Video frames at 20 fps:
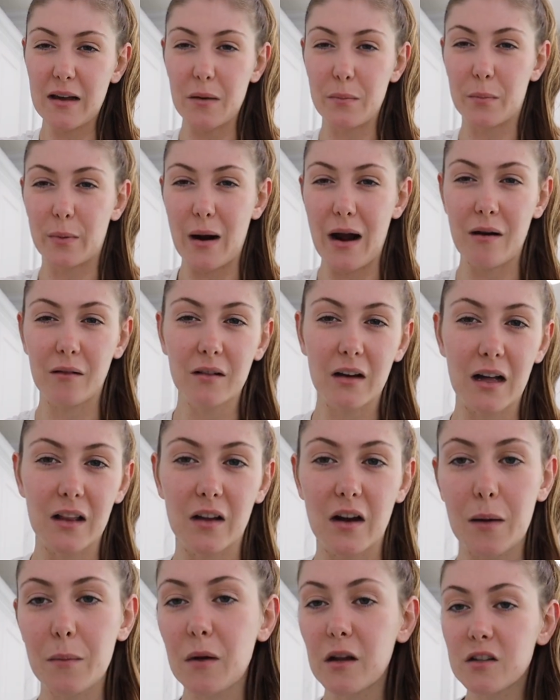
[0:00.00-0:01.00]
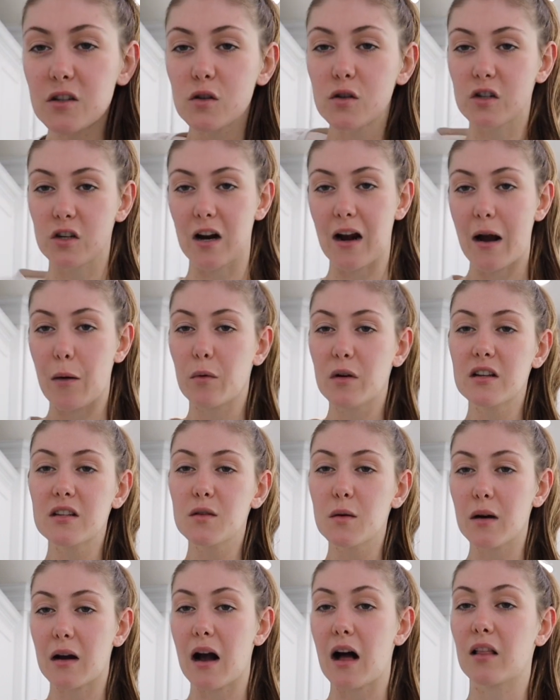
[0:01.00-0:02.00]
like a brown color. I'm not too sure. I want to
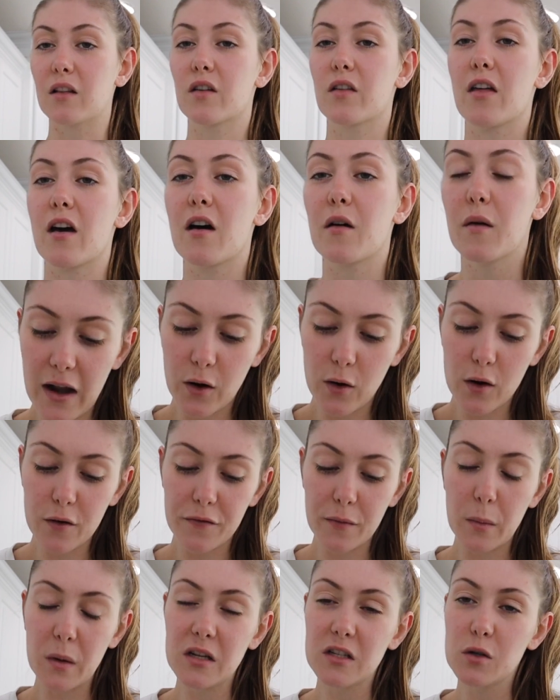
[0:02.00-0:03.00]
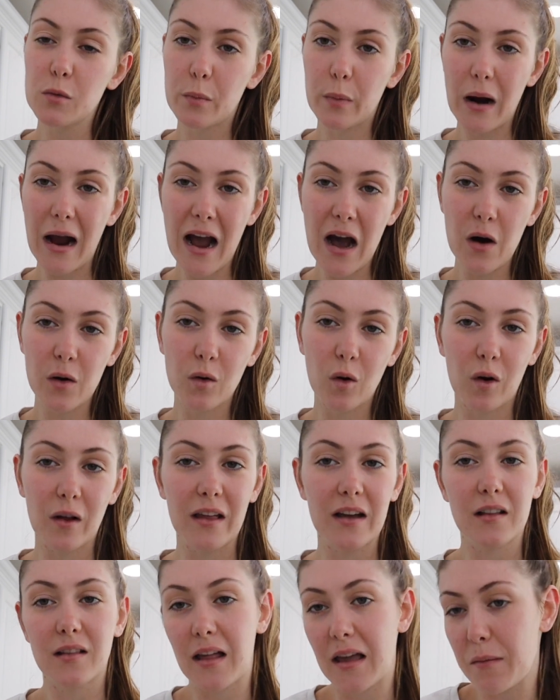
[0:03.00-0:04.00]
do a color though. I don't know if I'm going to do brown or
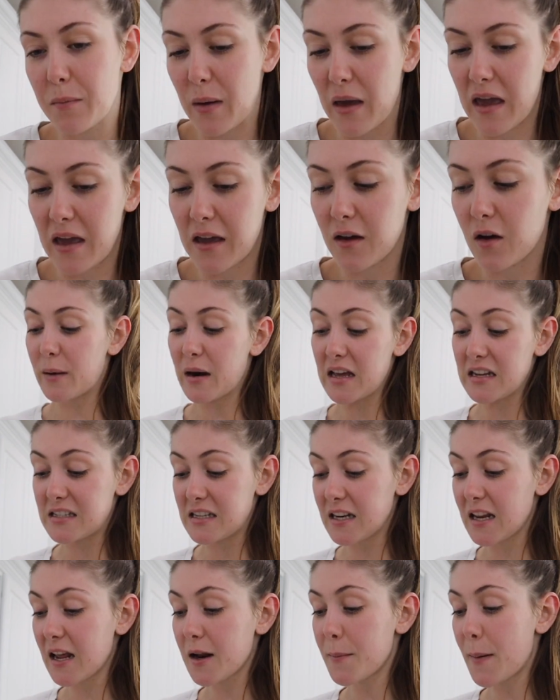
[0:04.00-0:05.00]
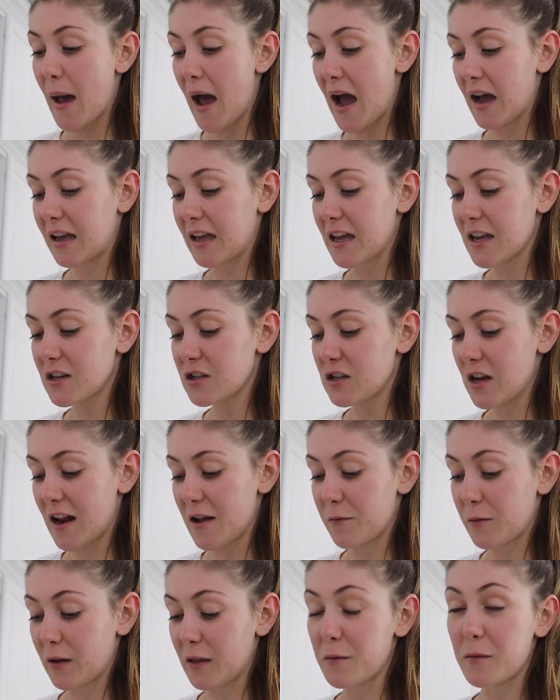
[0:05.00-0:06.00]
like a light pink. But I did get a package and
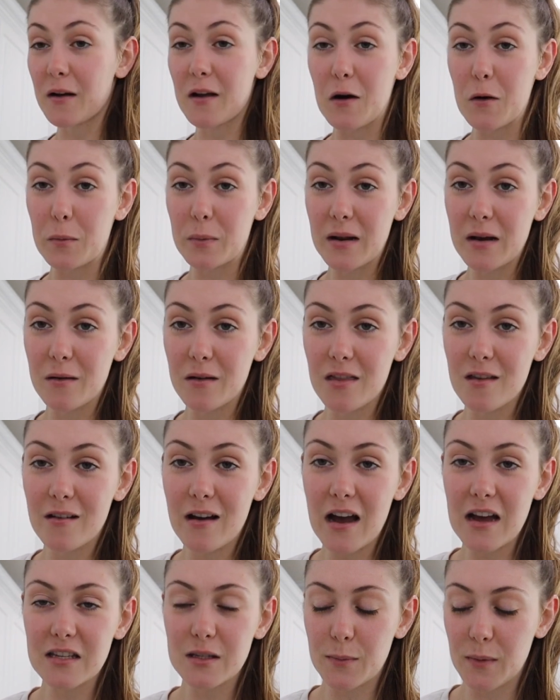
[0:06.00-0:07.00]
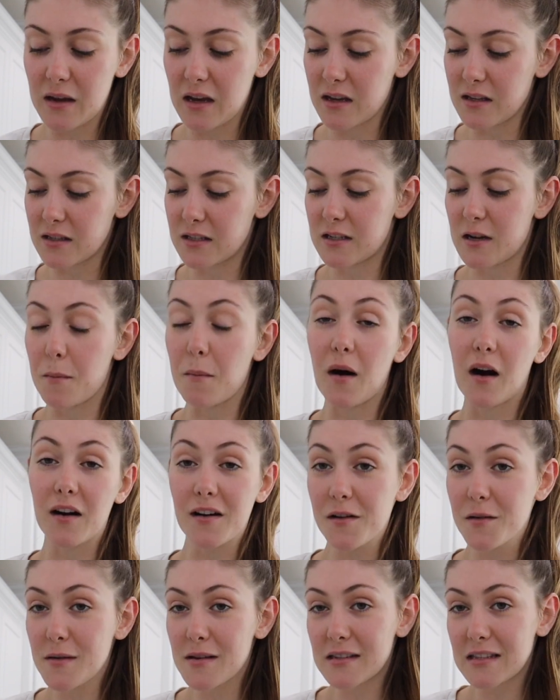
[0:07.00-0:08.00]
I really want to open it with you guys because
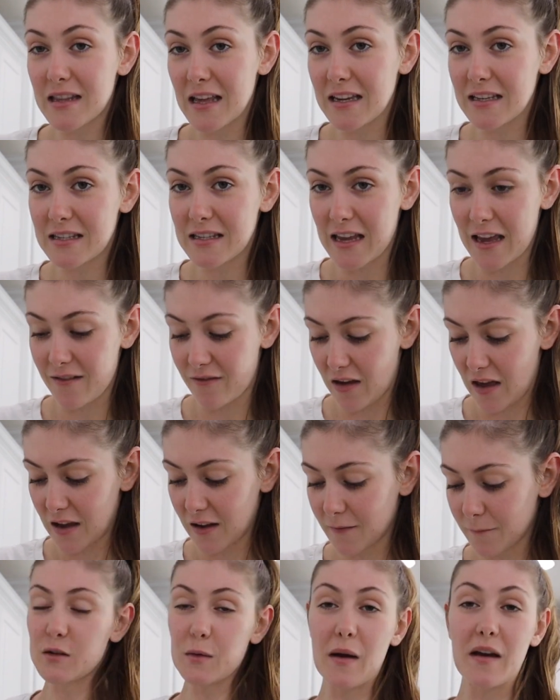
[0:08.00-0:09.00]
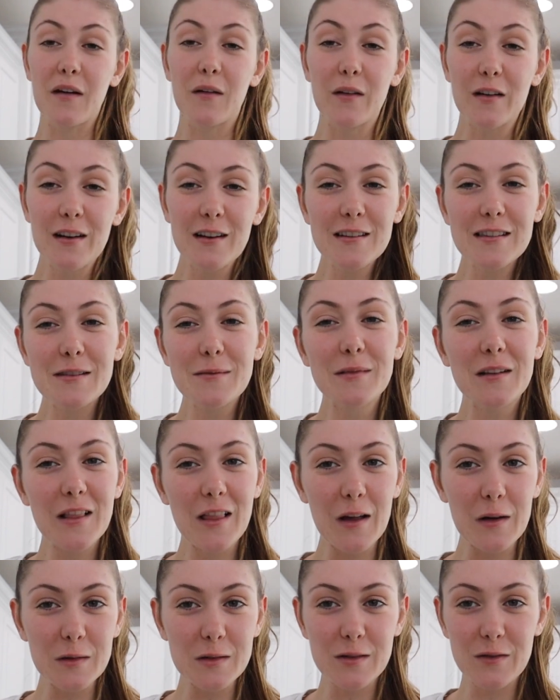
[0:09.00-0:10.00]
tomorrow is Thanksgiving. So I ordered some
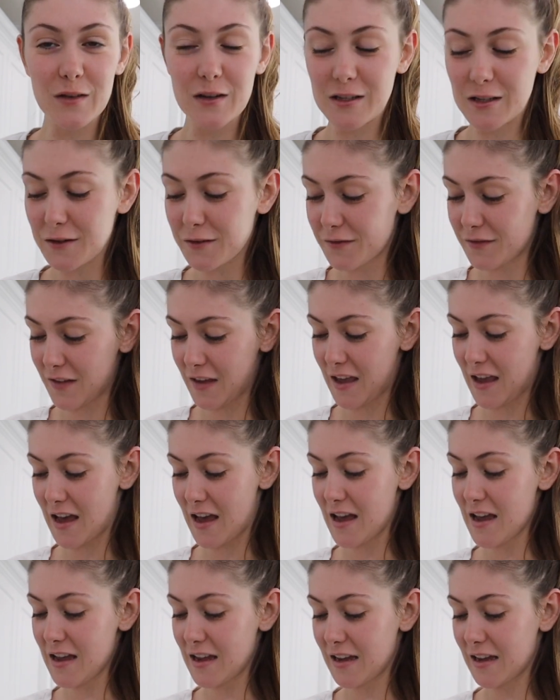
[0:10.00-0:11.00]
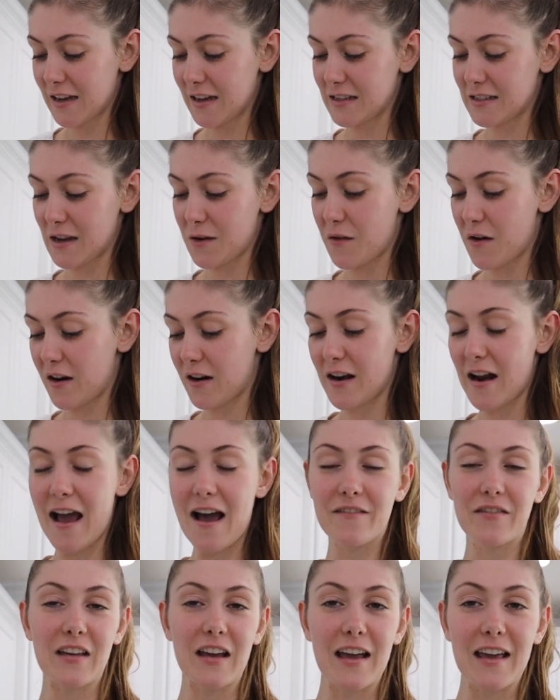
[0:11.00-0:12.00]
clothes for Sophia because I want her to
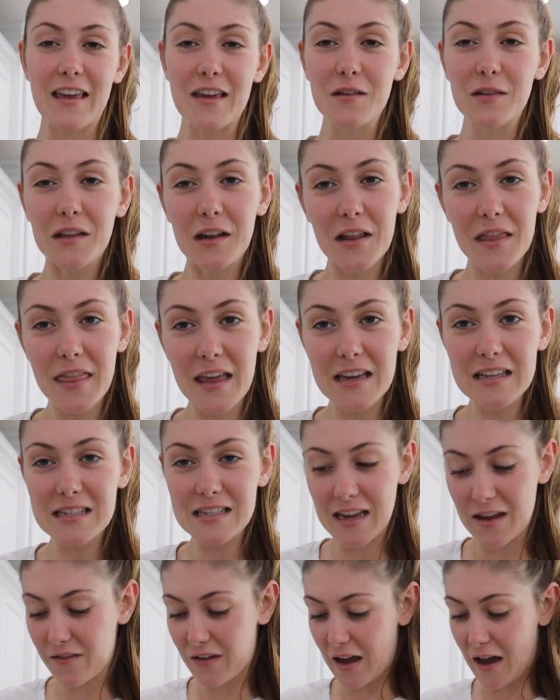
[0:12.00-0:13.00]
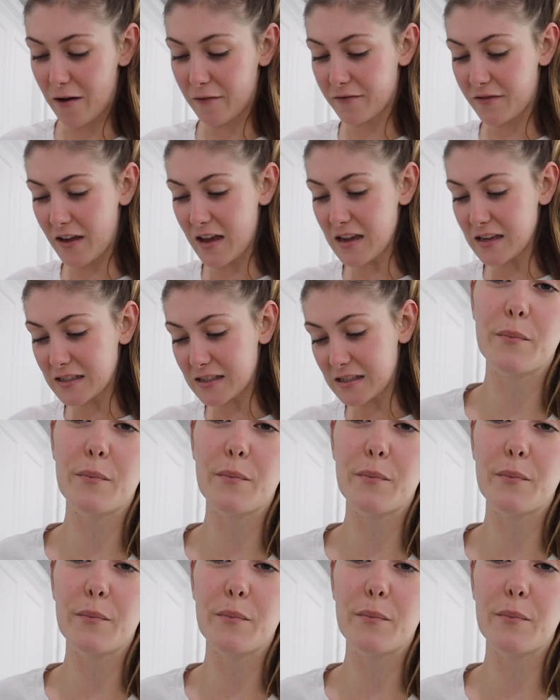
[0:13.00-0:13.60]
have like a cute little Thanksgiving outfit.